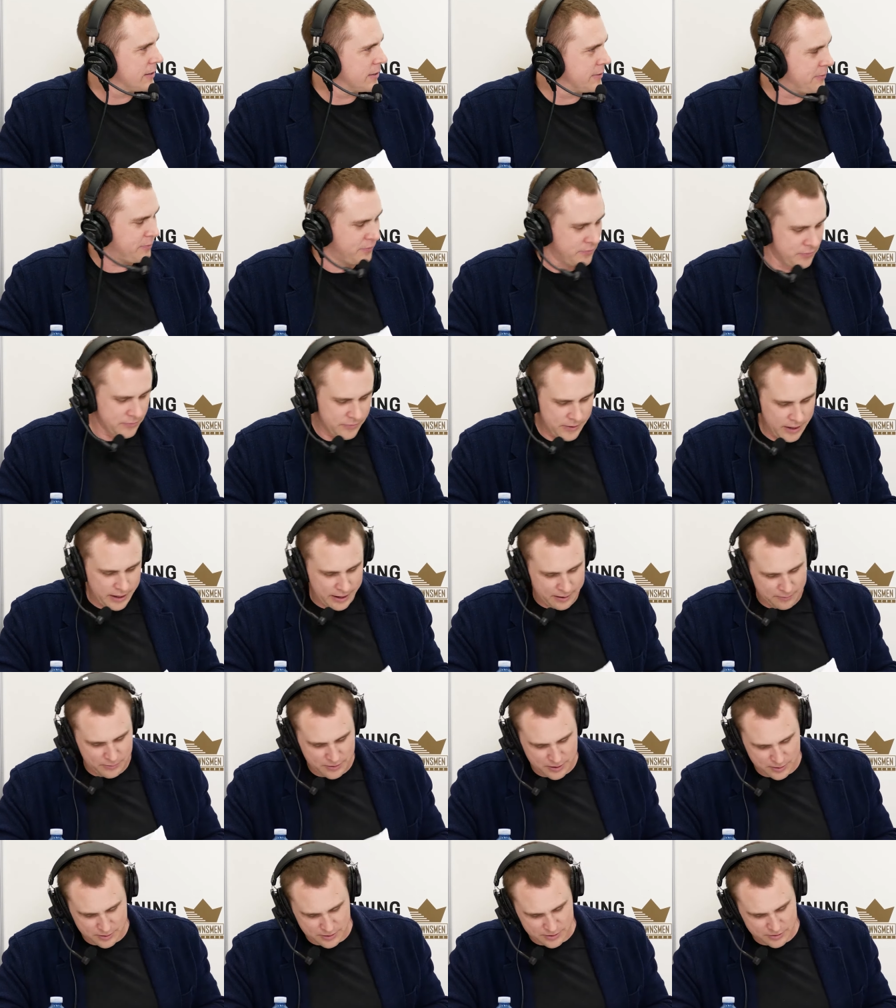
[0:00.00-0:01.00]
I did. Yeah,
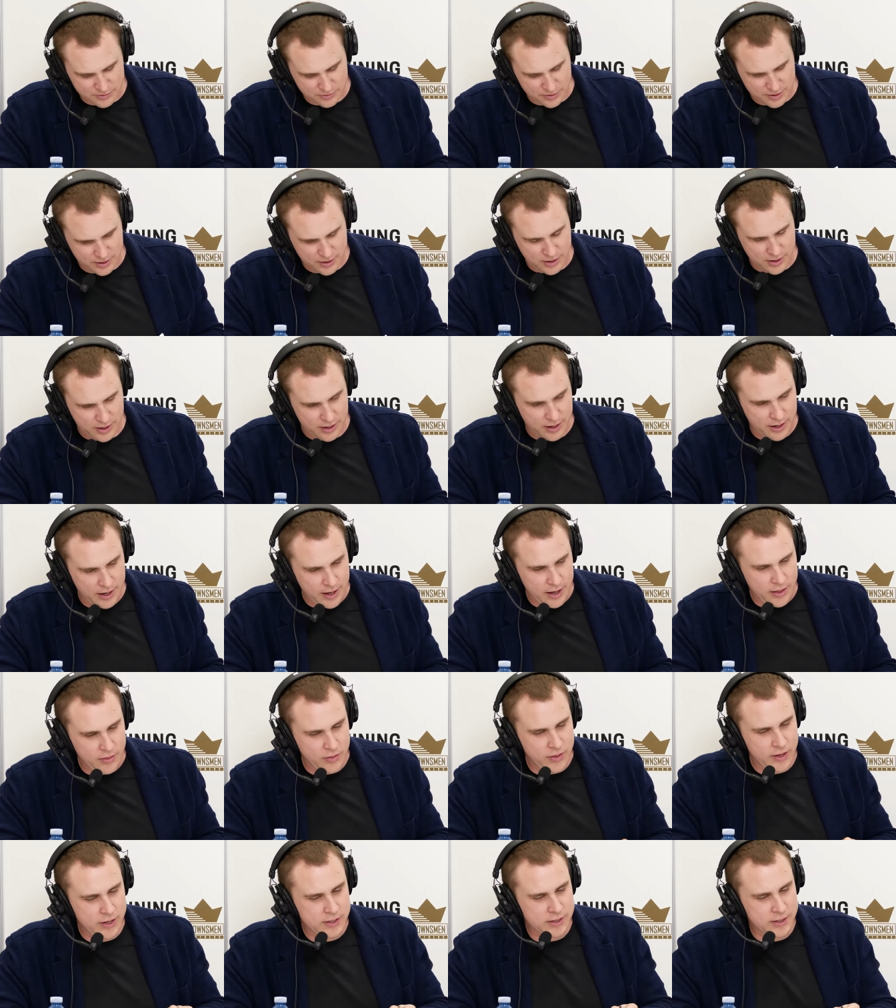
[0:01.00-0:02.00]
no, it was really good.
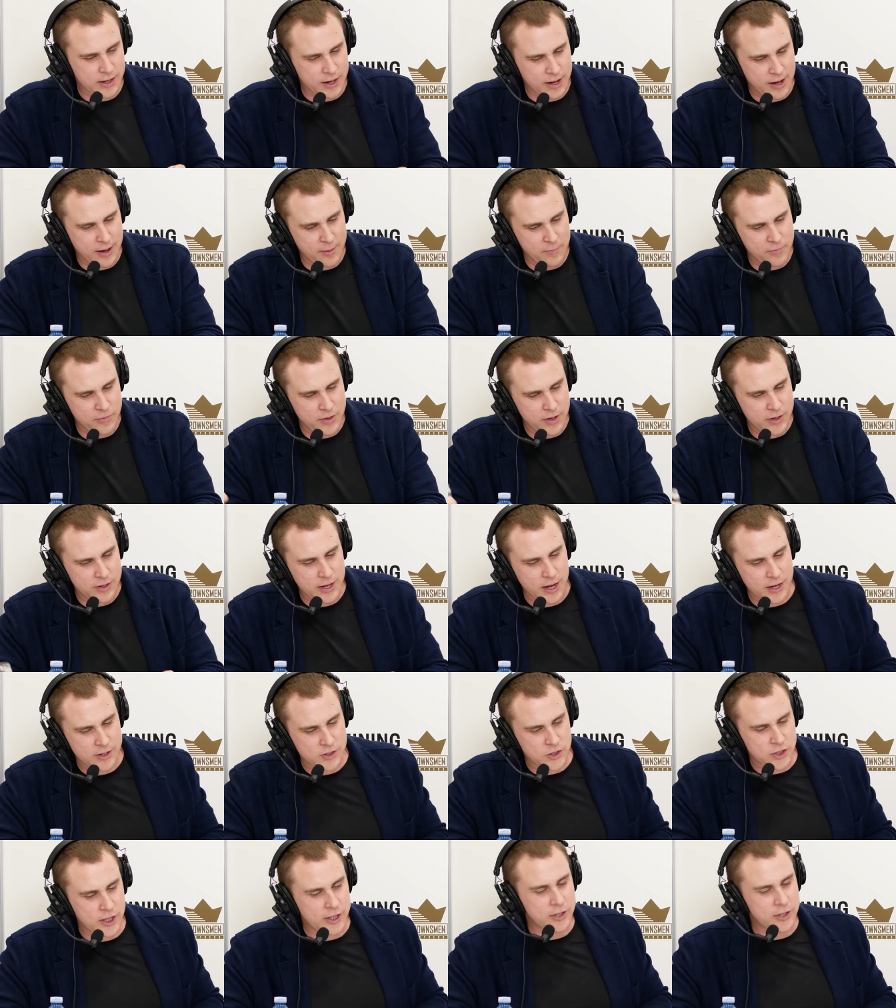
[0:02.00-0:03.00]
This has
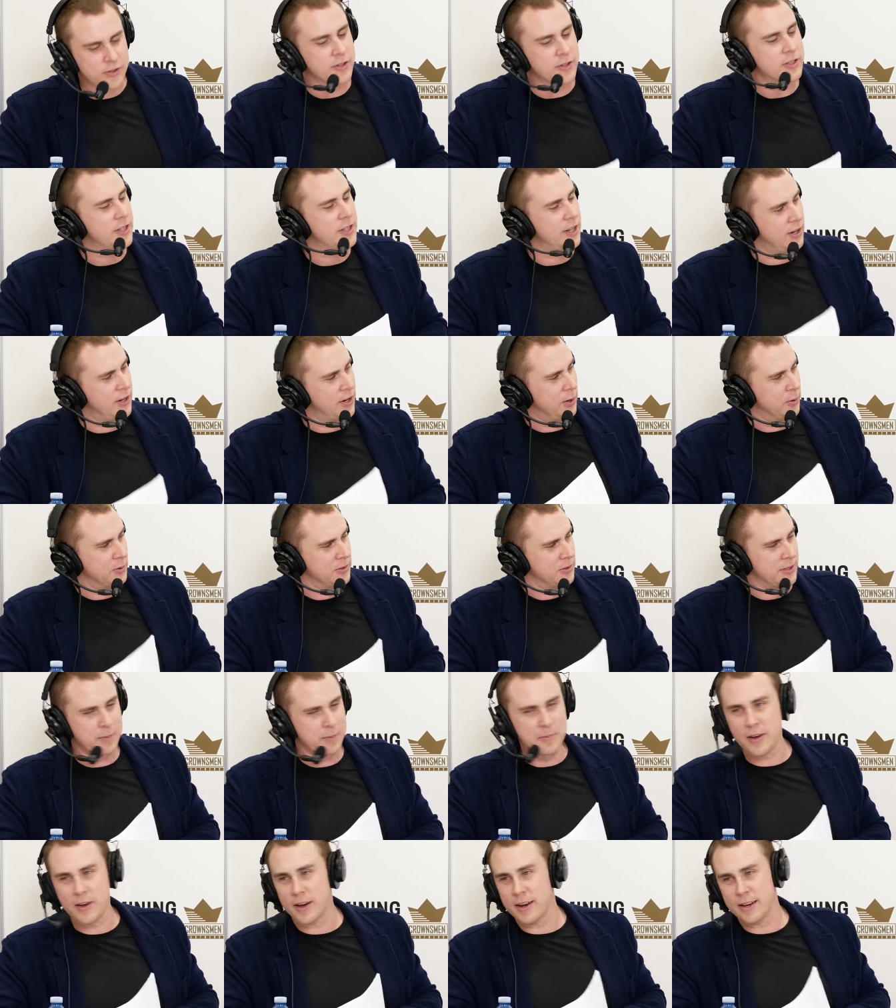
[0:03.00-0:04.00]
citrusy notes.
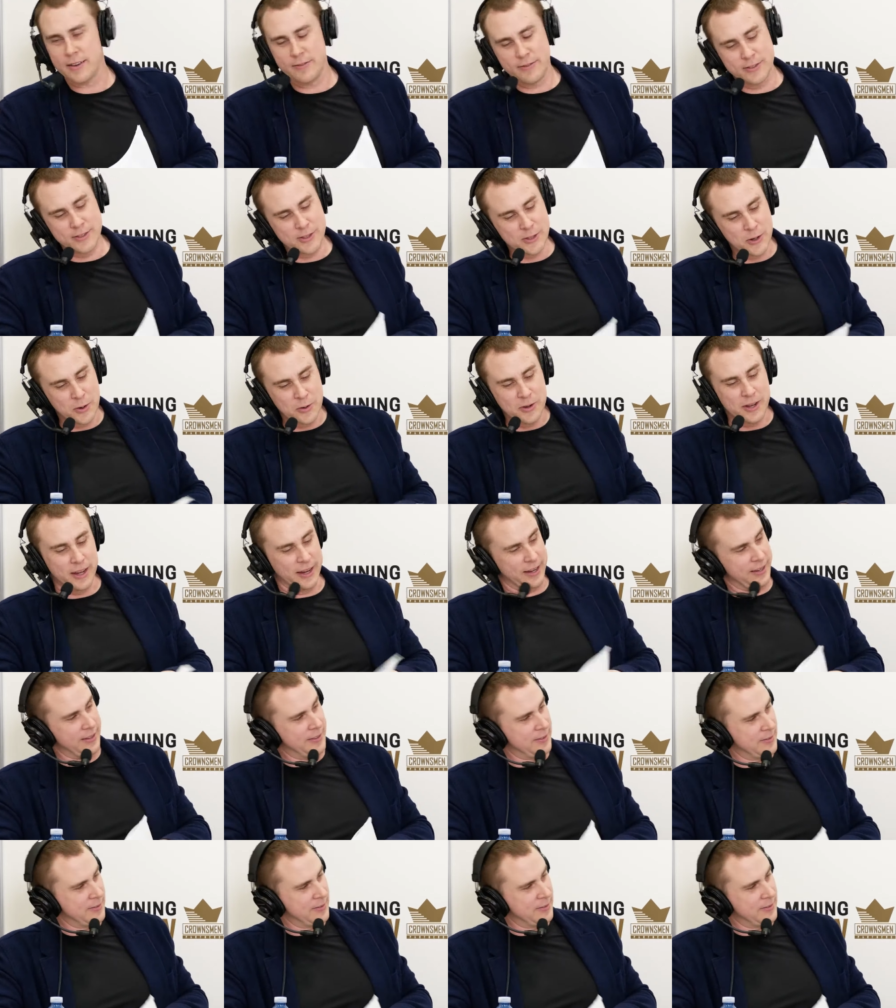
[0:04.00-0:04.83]
I'm not even joking.